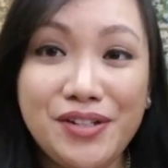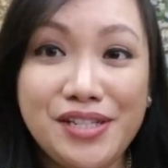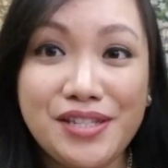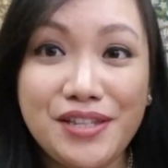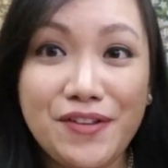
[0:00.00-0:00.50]

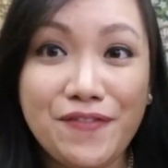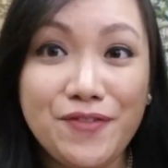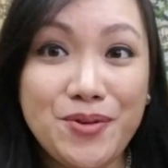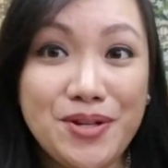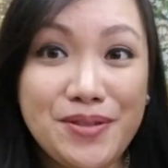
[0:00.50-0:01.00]
is the
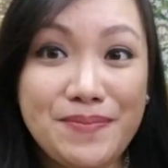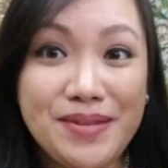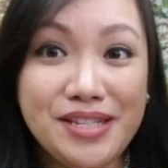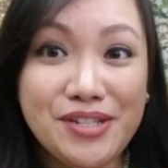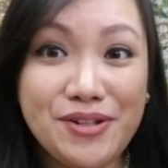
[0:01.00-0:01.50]
fourth
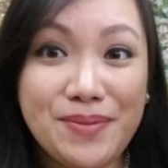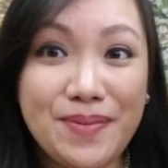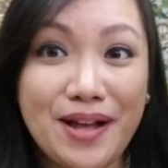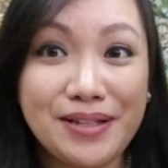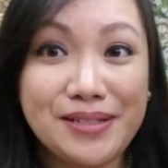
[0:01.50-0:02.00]
mystery
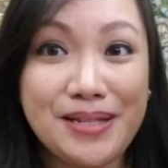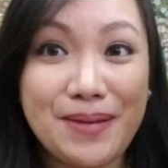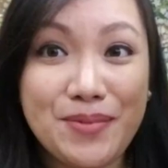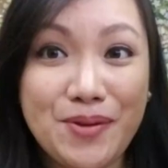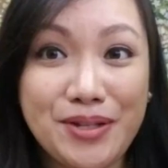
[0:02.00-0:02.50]
box
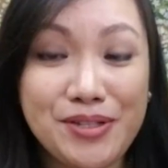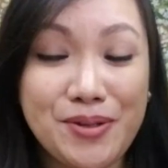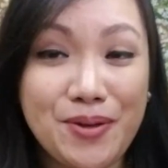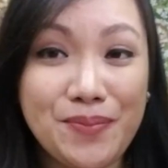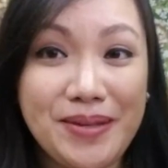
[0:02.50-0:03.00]
I'm going to
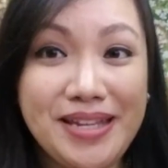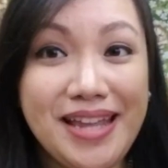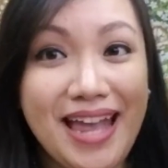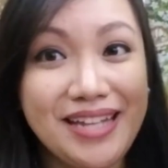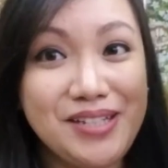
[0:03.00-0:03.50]
open,
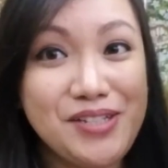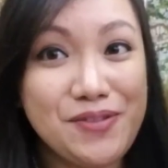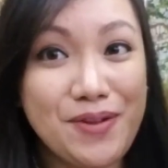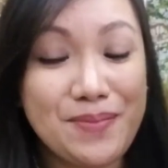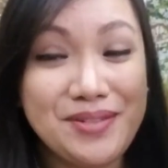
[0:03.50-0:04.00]
and it's
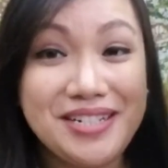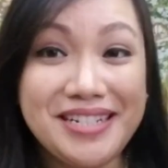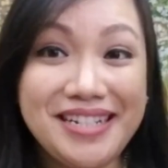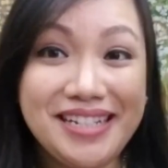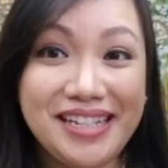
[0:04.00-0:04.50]
from
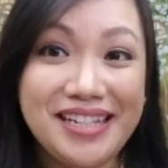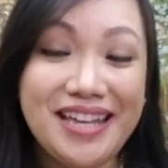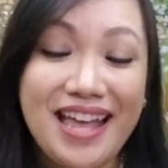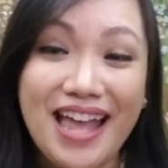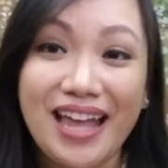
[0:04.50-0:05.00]
Jeannie
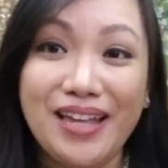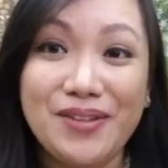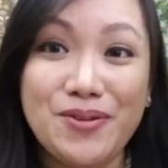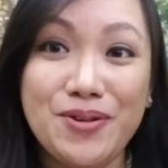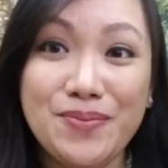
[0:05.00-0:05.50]
at
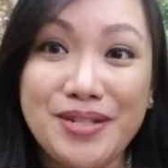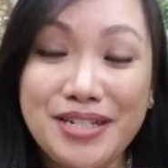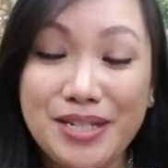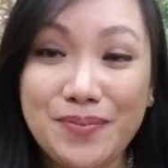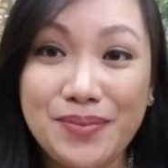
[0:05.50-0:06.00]
Norma
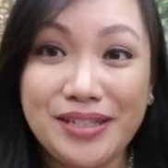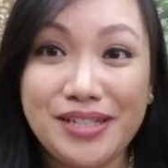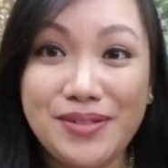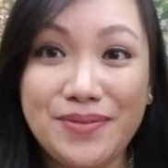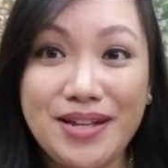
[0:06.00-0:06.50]
Jean
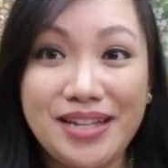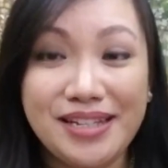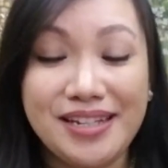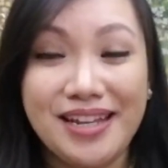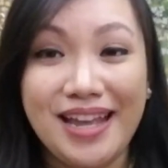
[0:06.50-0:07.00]
Plus
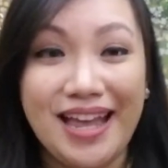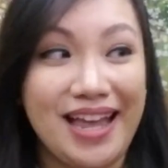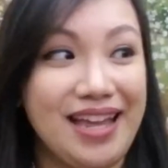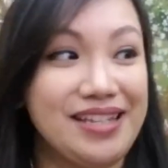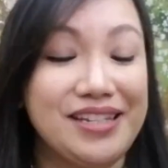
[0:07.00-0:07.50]
One.
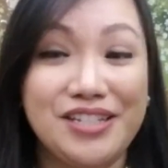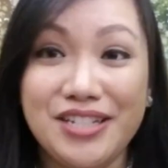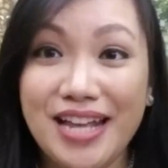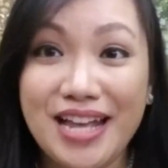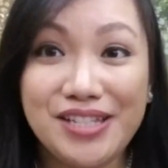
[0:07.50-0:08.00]
And
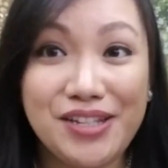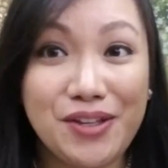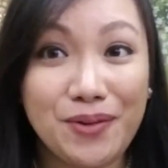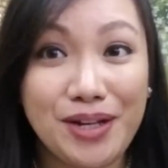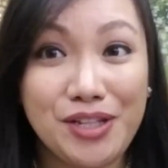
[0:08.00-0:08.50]
she has a
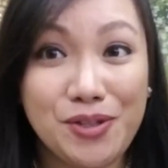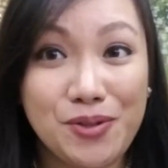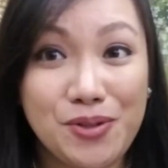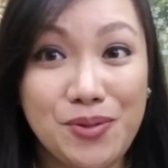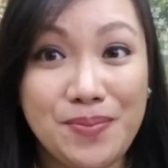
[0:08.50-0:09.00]
great
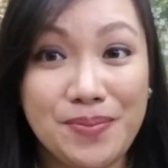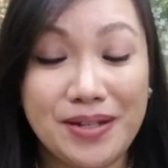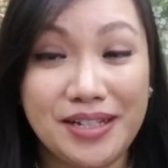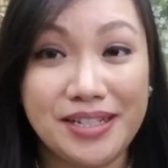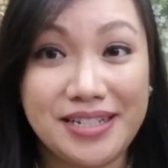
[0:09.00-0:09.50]
YouTube
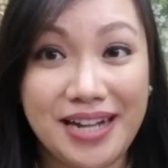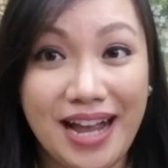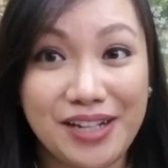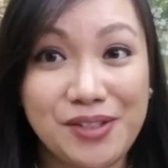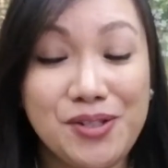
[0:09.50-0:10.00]

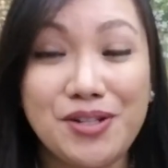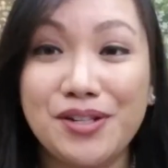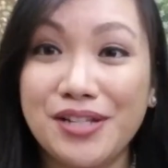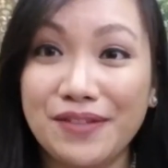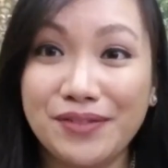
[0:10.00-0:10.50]
channel. You
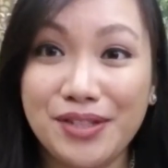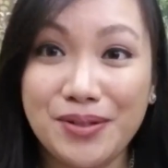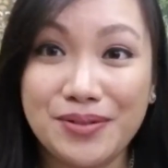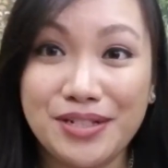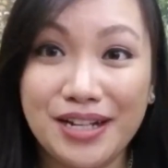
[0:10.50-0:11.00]
should definitely
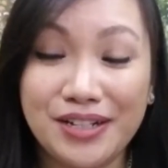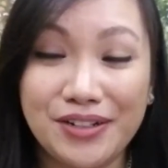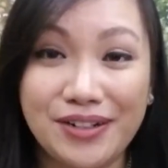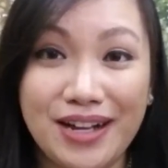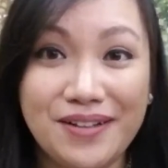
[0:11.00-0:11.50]
go check
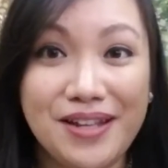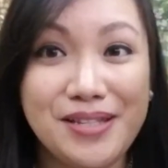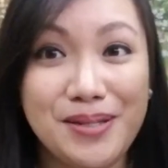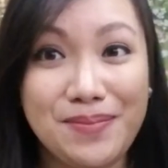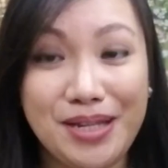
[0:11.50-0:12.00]
her out.
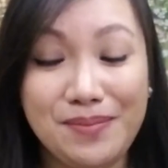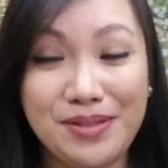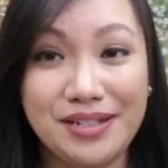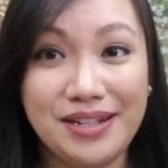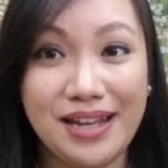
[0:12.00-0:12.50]
And
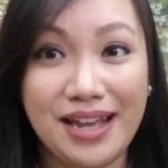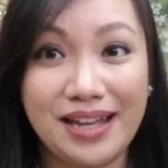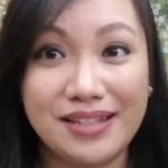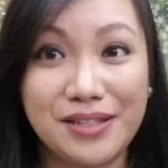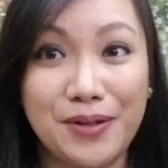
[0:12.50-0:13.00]
sometimes she has